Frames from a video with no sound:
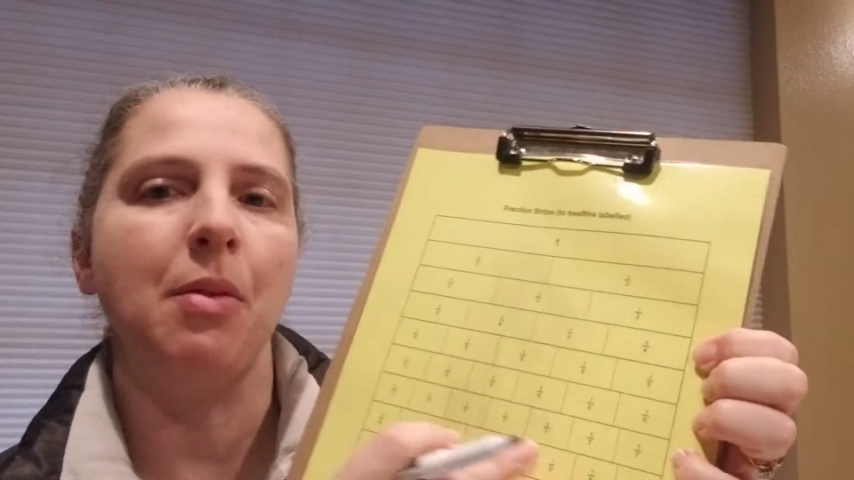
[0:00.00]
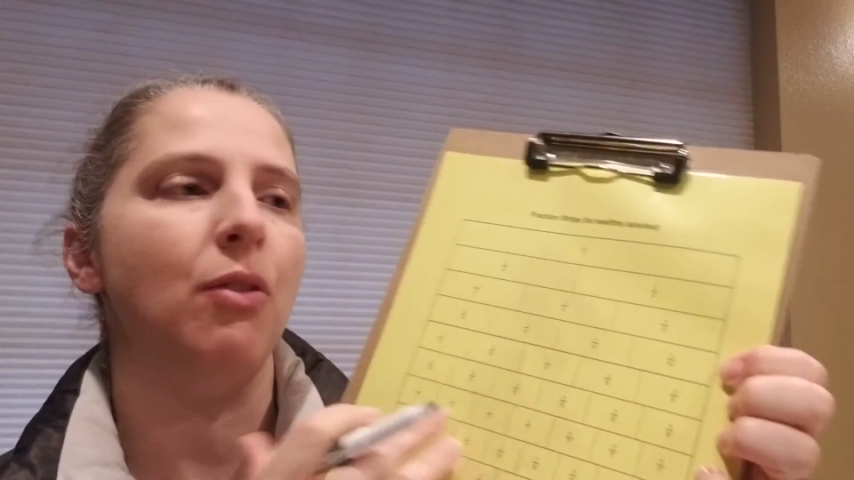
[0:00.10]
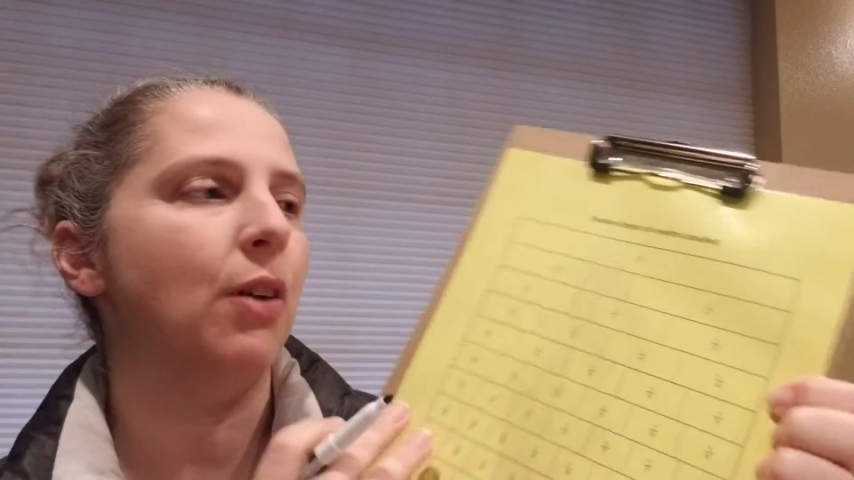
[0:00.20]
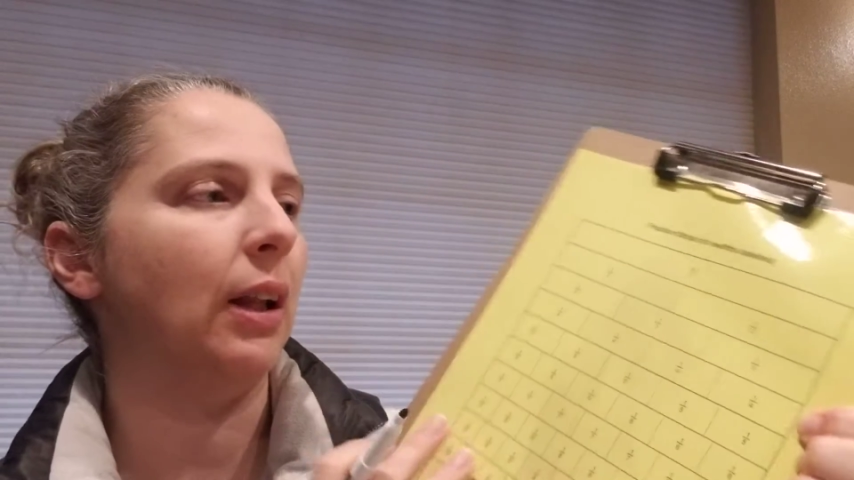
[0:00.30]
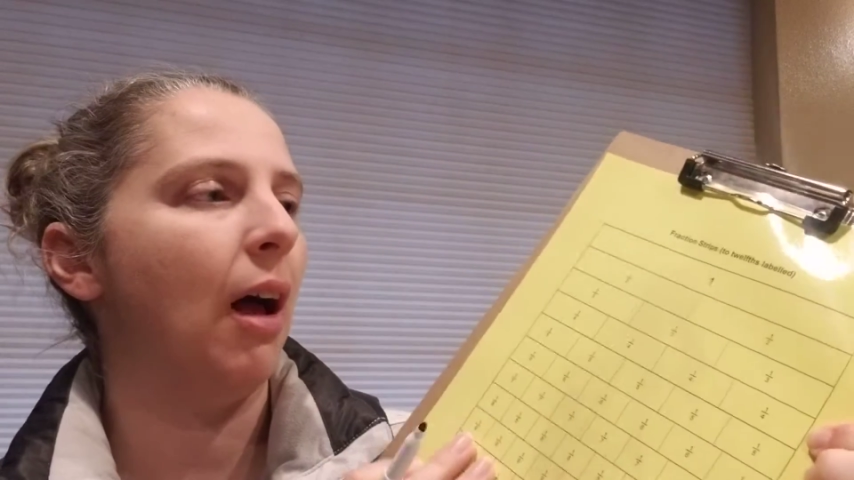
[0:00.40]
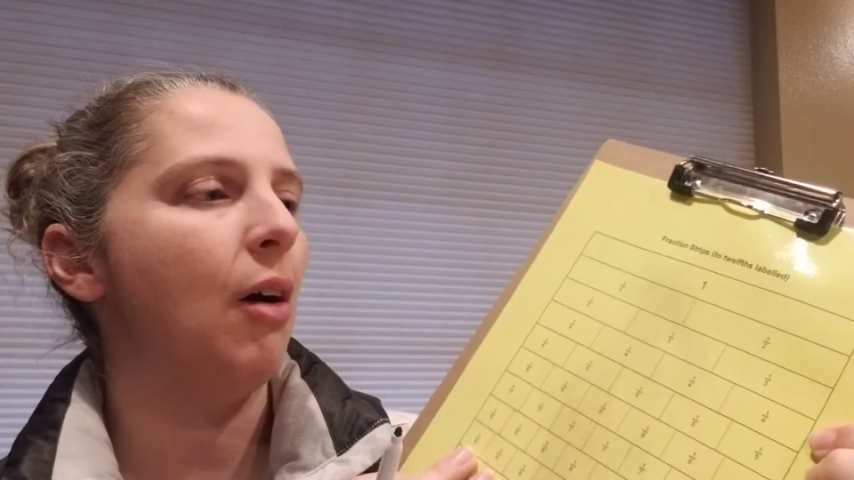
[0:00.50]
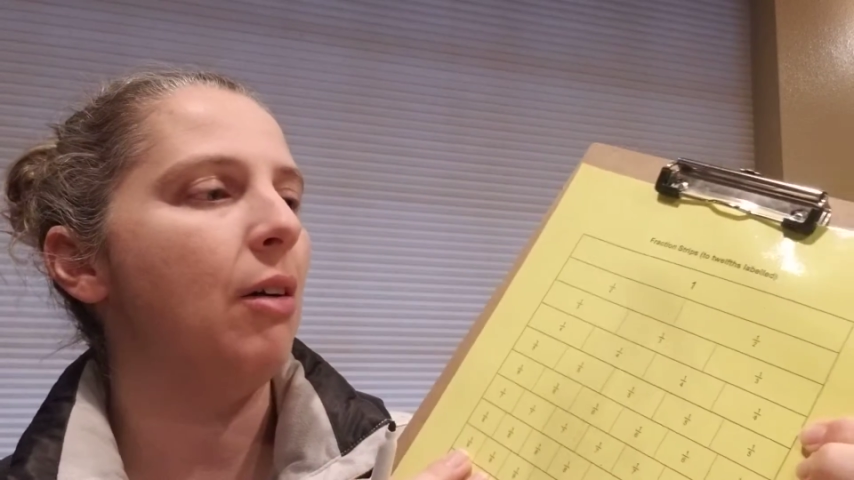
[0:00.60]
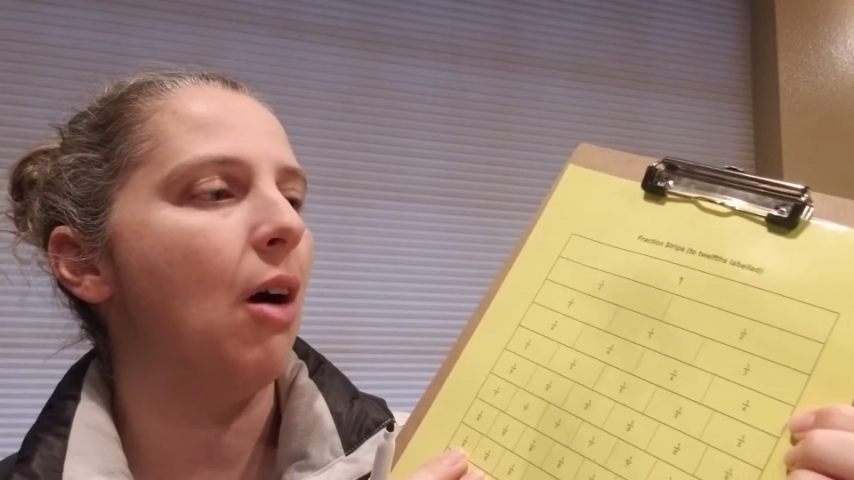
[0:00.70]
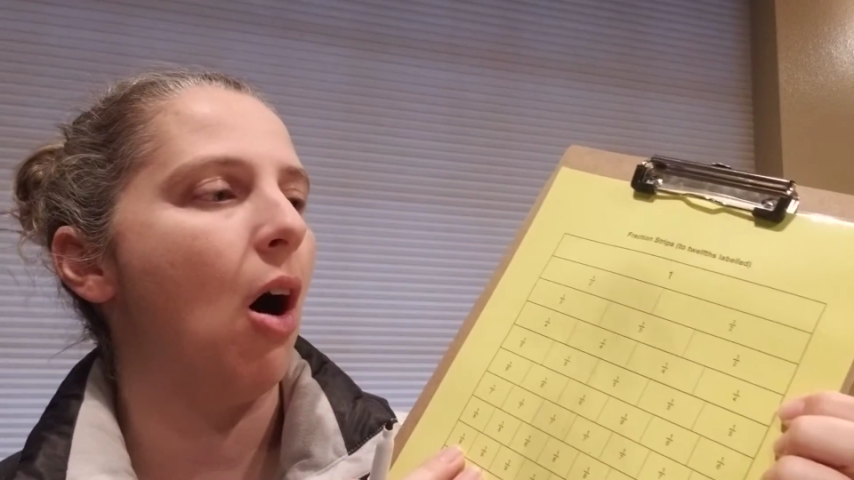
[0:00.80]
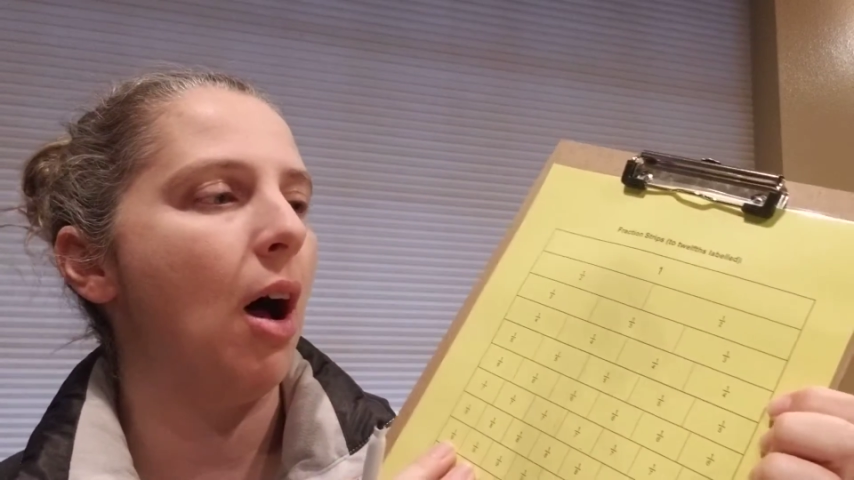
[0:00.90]
They'll fall
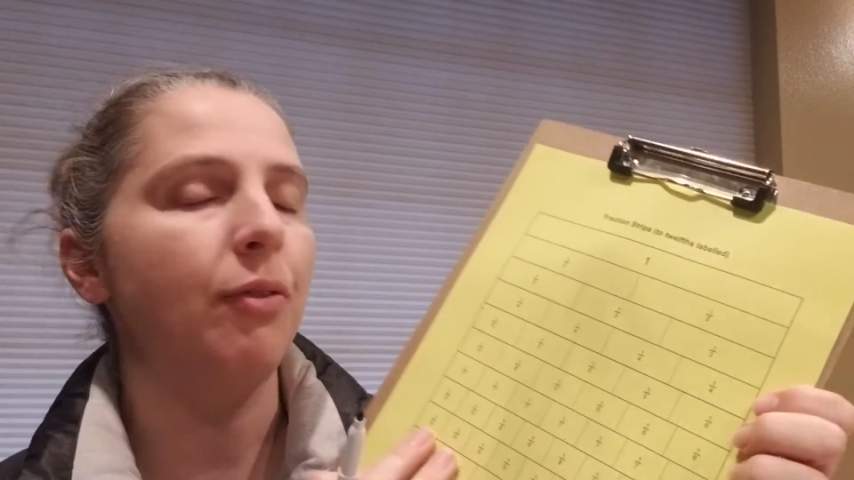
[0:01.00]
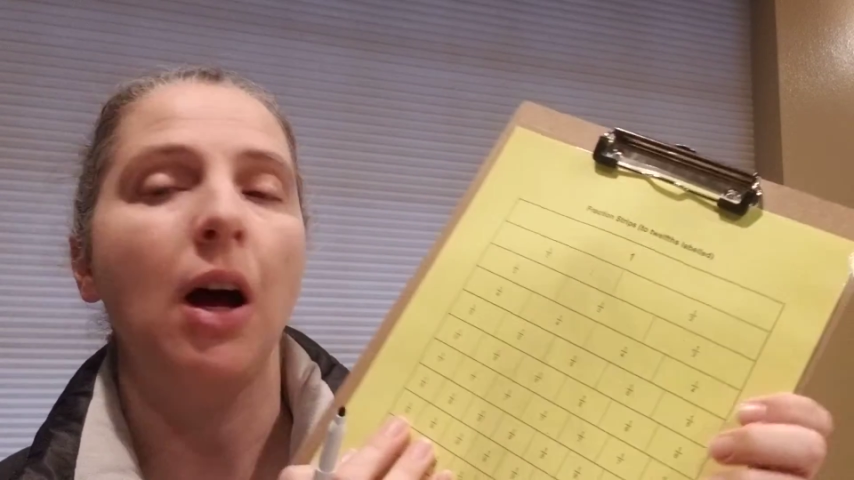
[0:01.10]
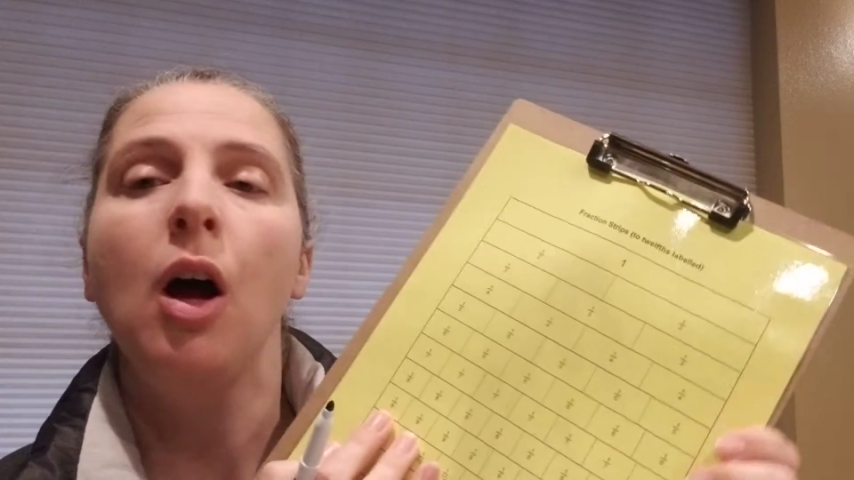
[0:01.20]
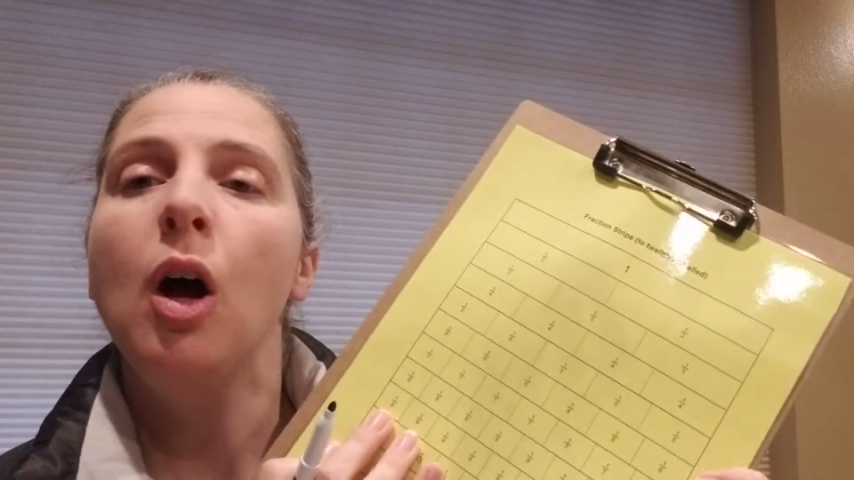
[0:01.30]
off,